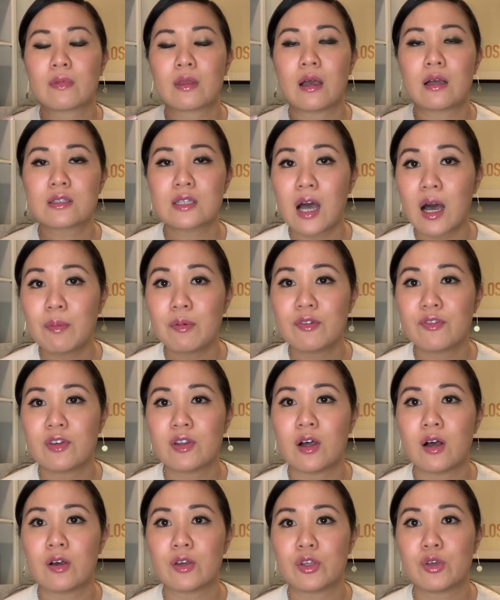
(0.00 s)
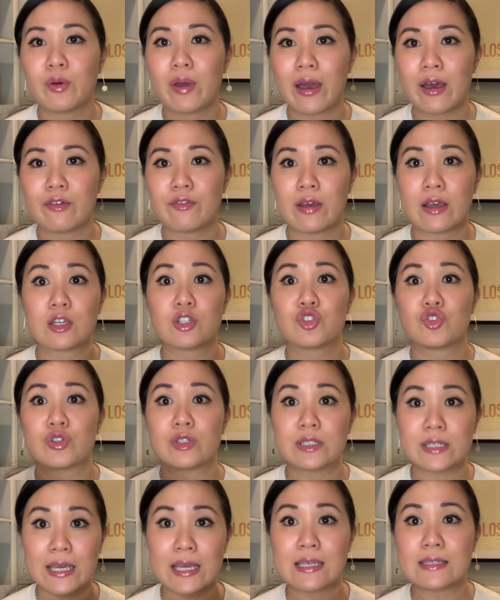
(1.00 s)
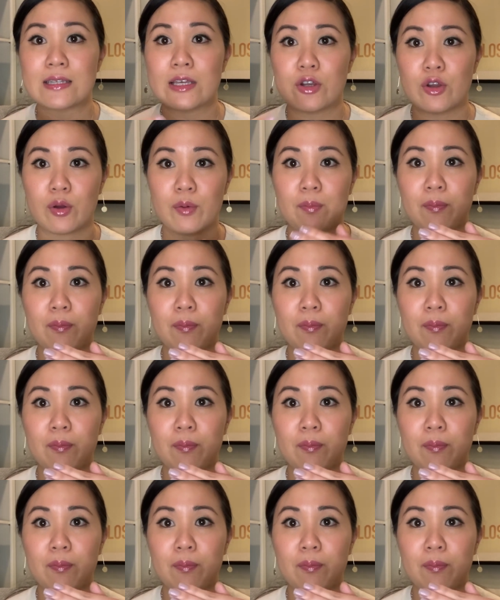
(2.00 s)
On top of it all, you have extra days that are